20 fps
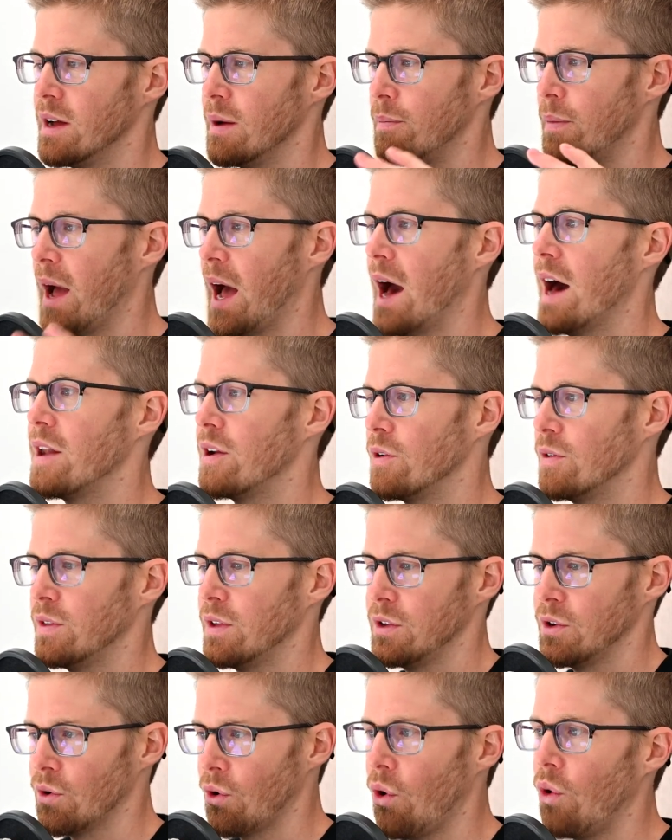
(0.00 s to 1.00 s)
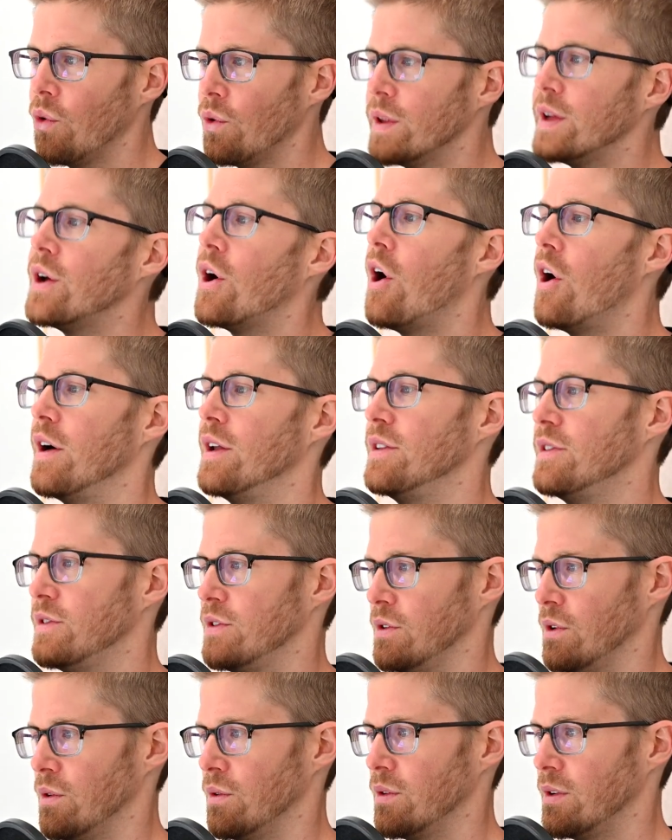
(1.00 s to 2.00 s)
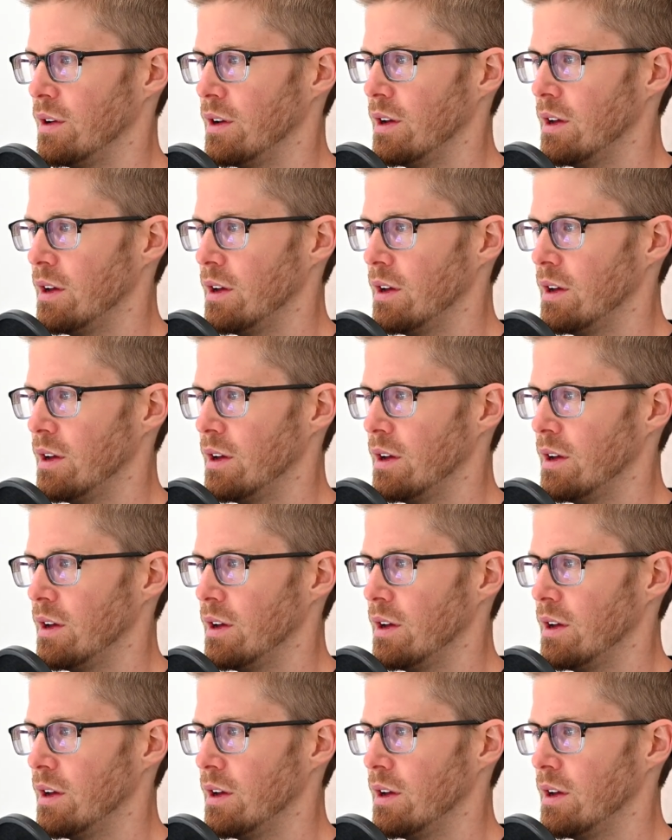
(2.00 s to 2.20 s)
a pattern that you're holding on to